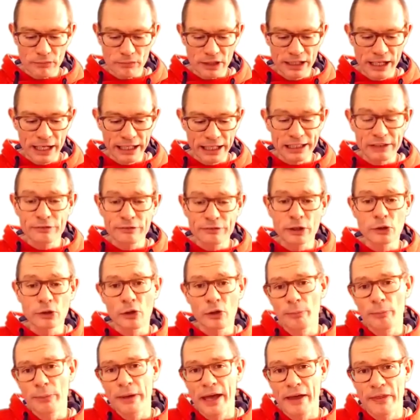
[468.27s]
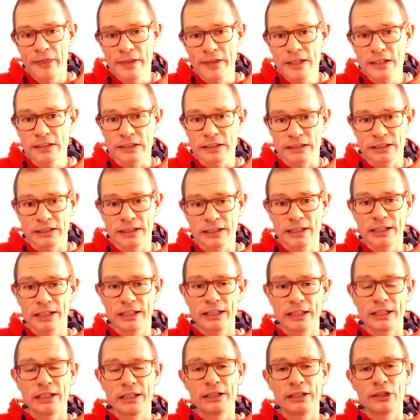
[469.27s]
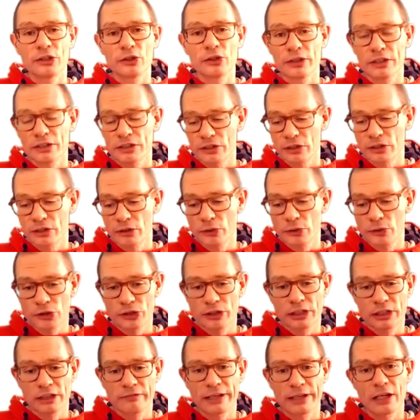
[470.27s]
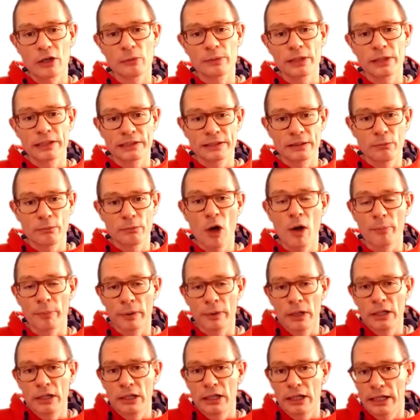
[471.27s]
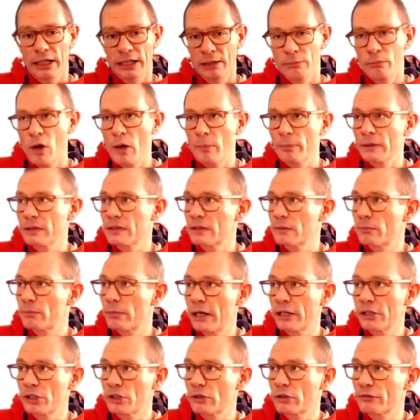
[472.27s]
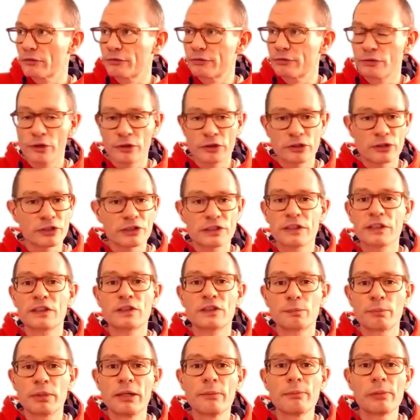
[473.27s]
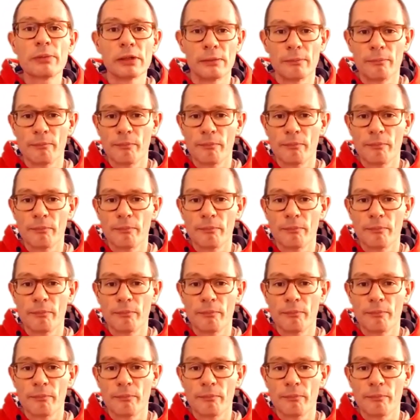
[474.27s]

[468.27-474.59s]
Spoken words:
And if you compare this to a solution developed as a mob, and a mob is a bunch of 4 to 6 people,